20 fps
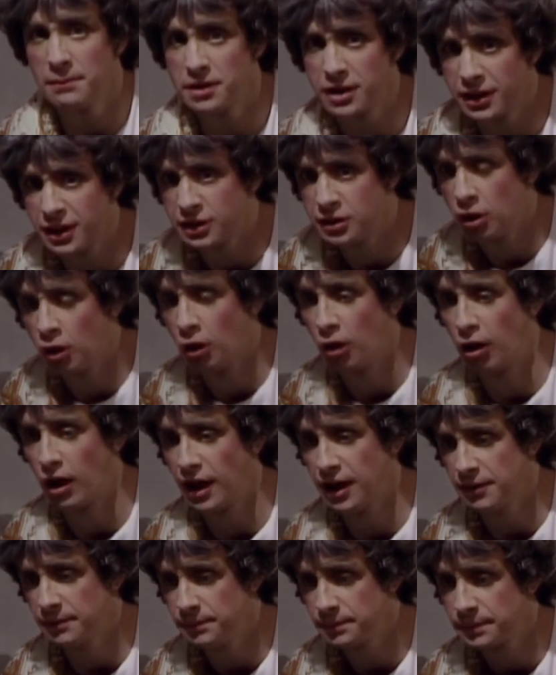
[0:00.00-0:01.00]
to the
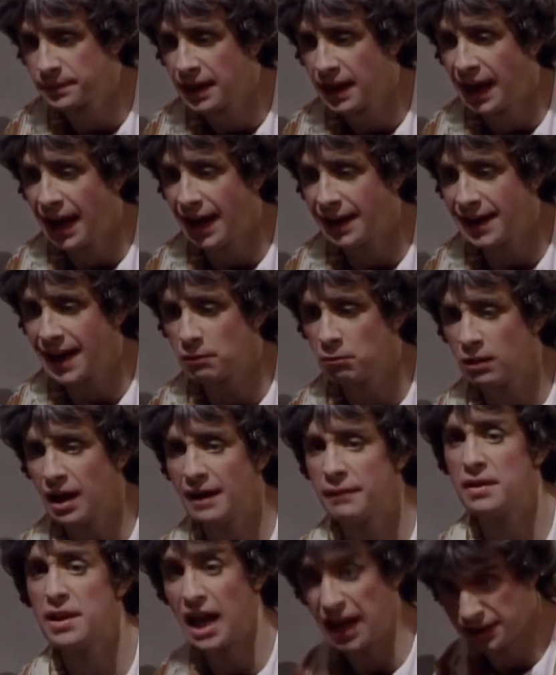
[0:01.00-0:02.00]
door and, and we'll
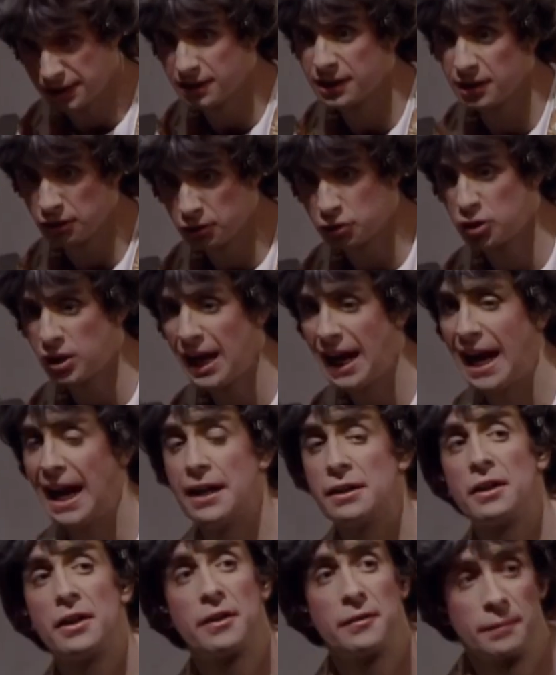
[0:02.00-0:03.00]
have a nice little chat.